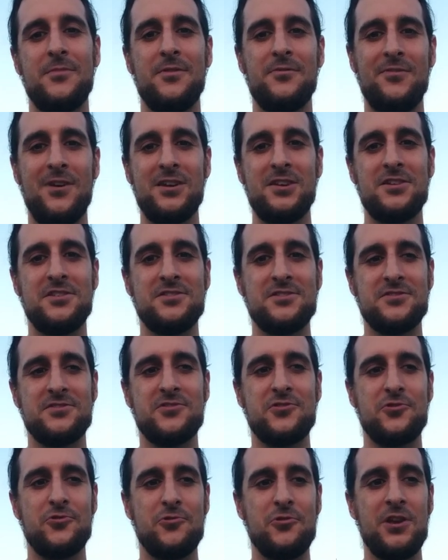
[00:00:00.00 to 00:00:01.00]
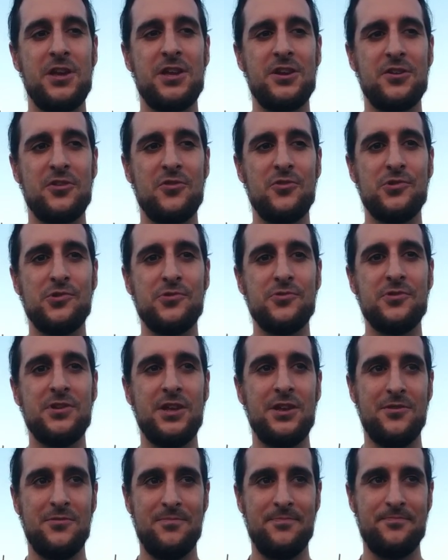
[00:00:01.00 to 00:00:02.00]
if I could just create gold
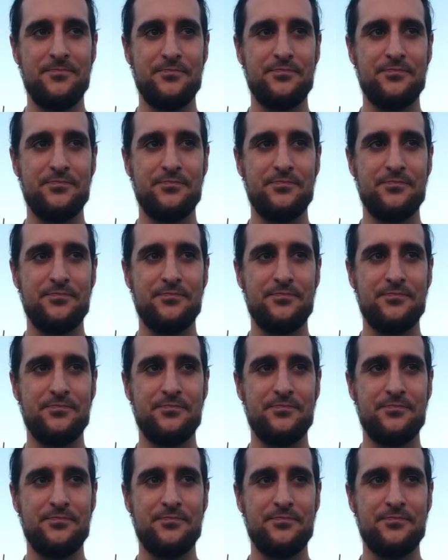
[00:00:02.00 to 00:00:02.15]
and